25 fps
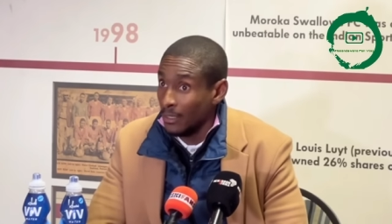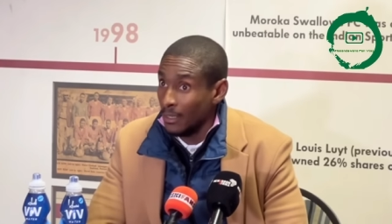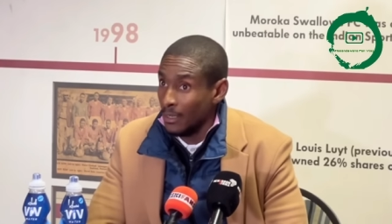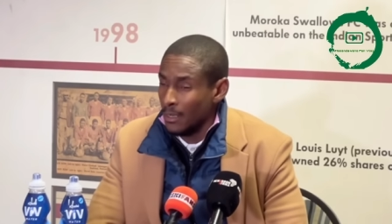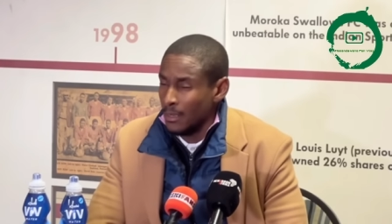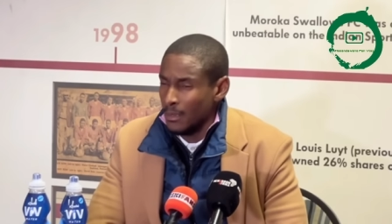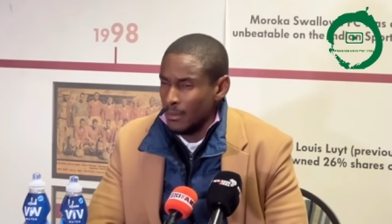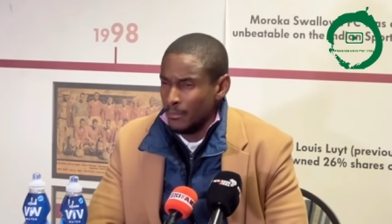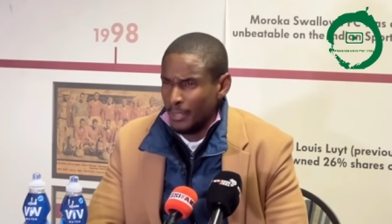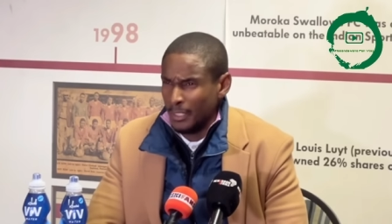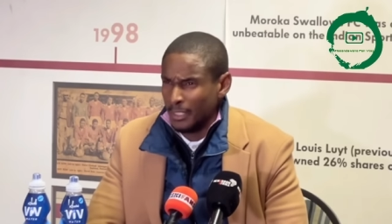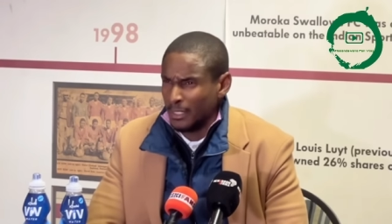
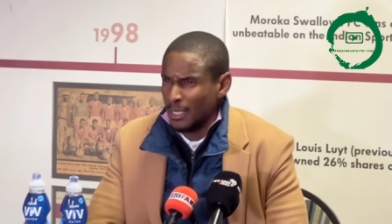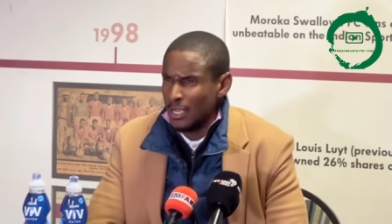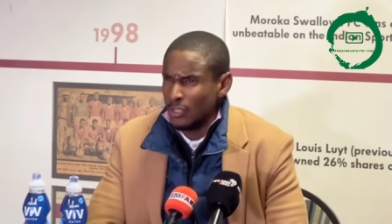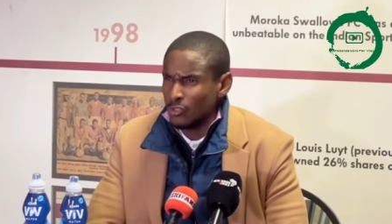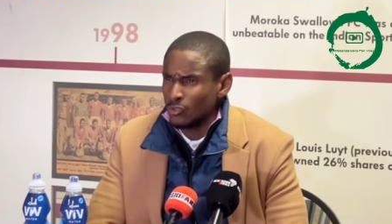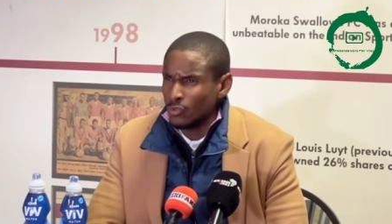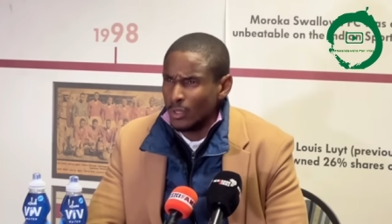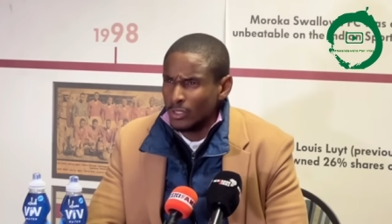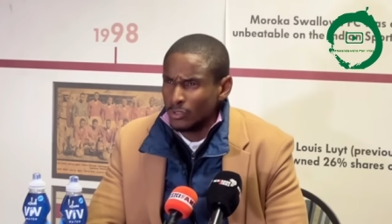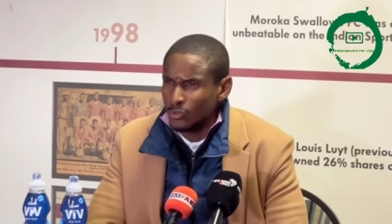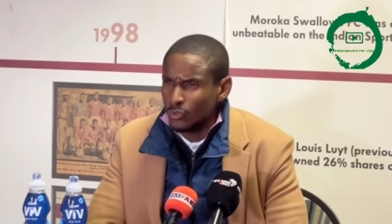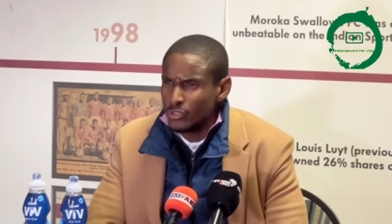But guys,
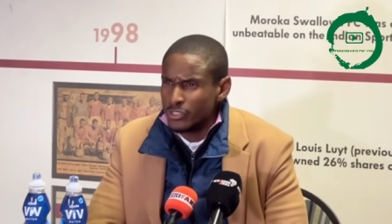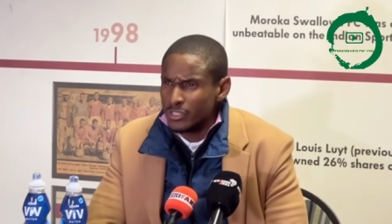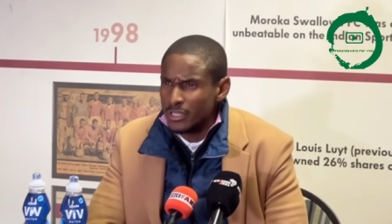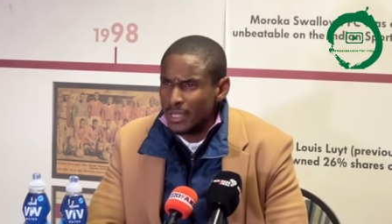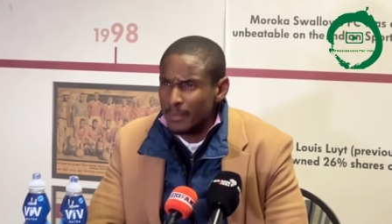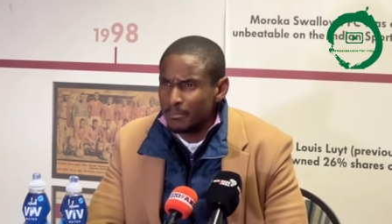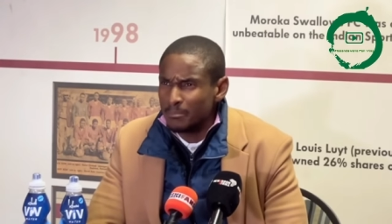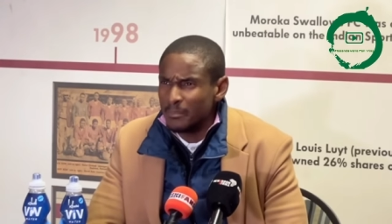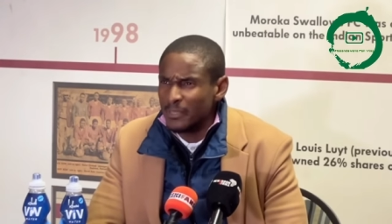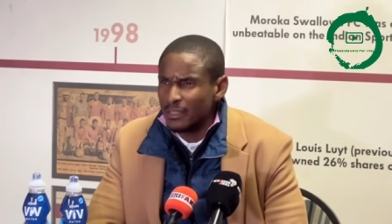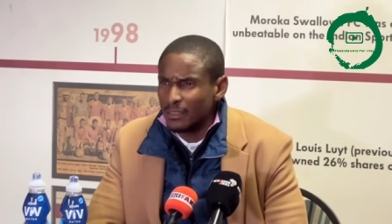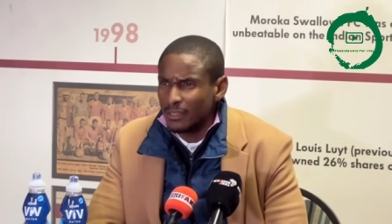you want to
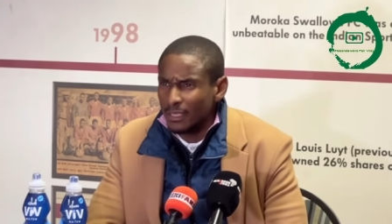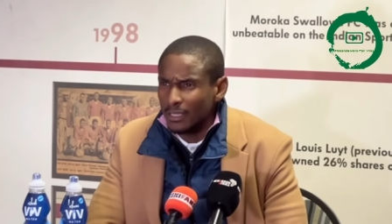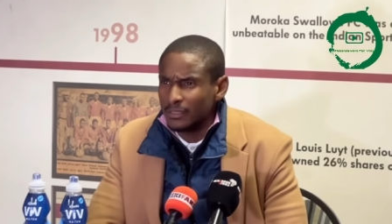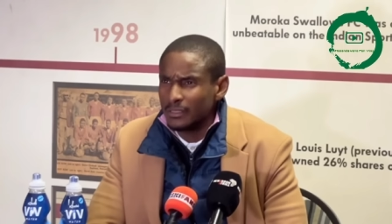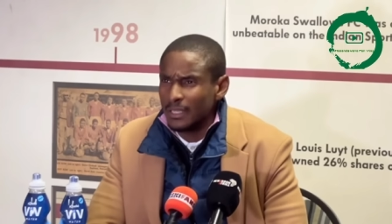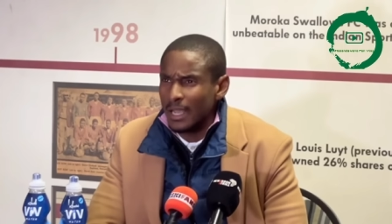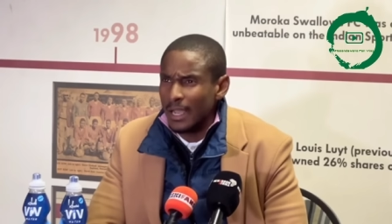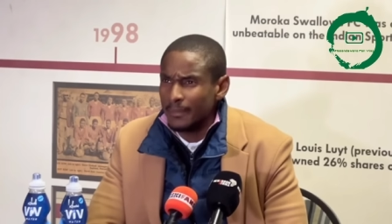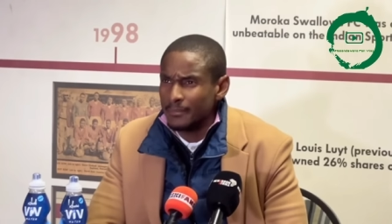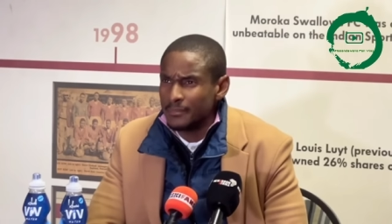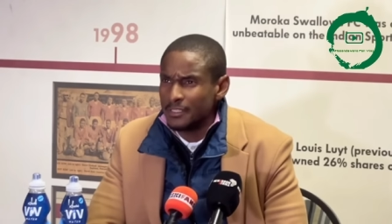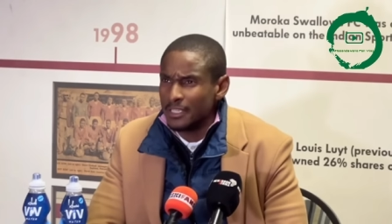slap me three
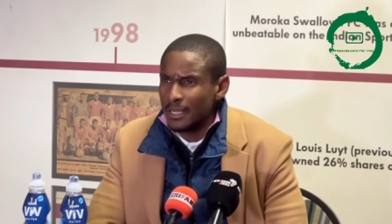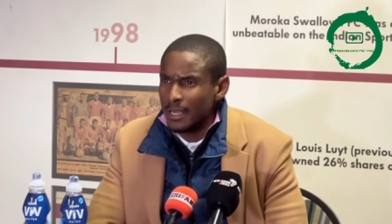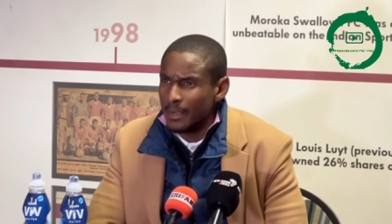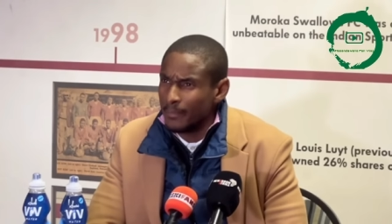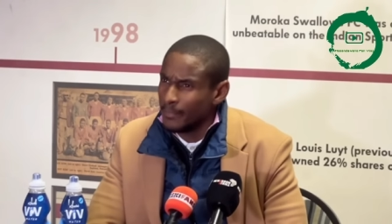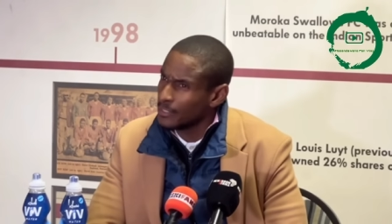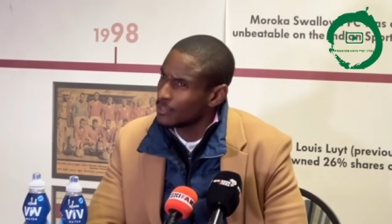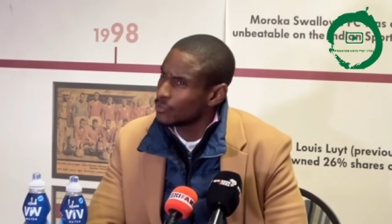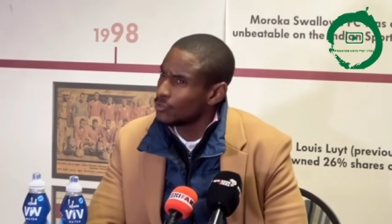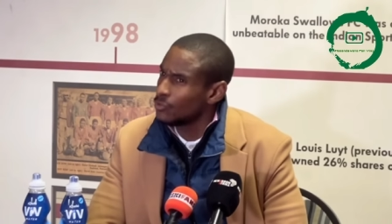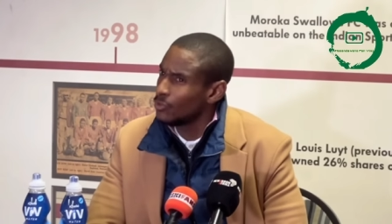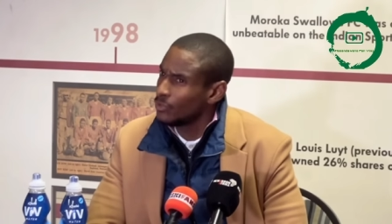times and I
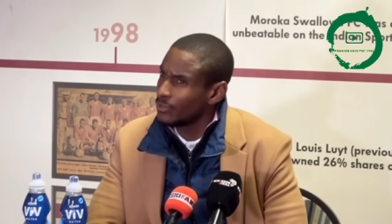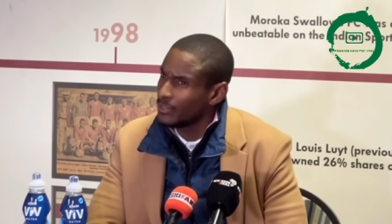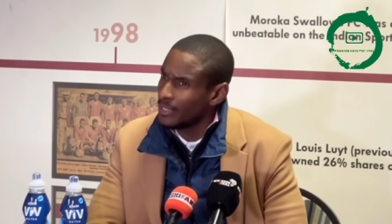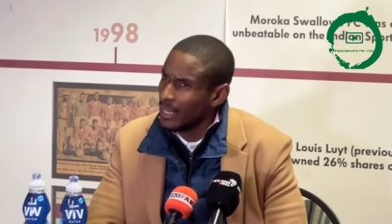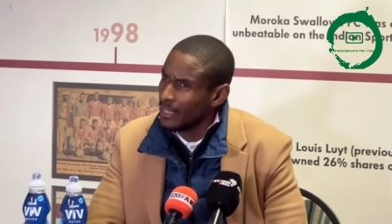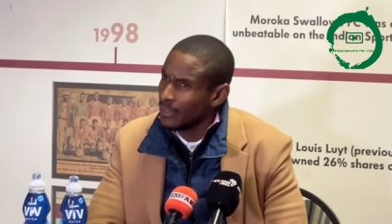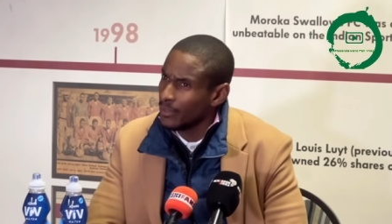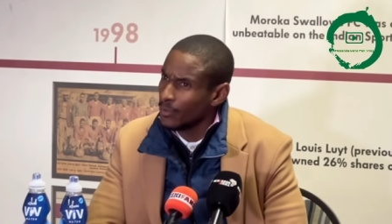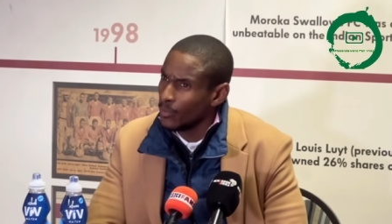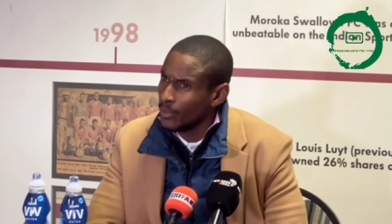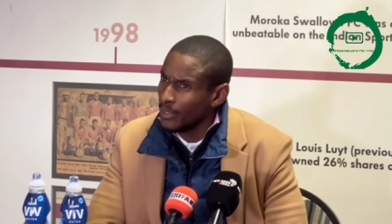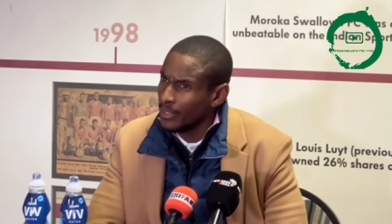must look the
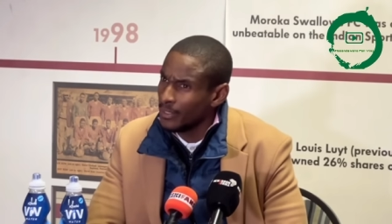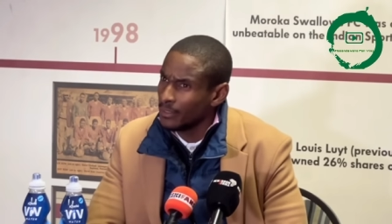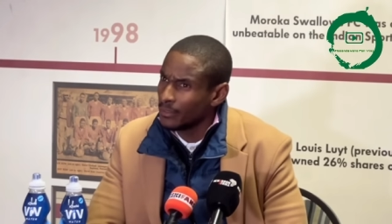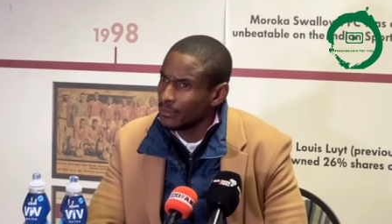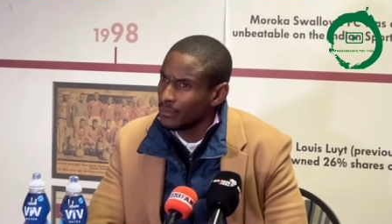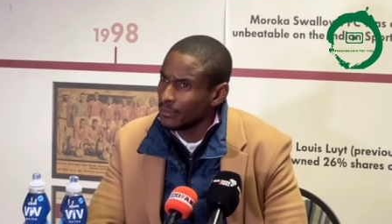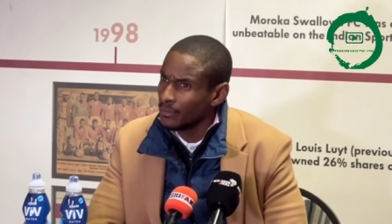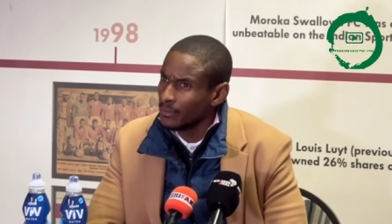other way?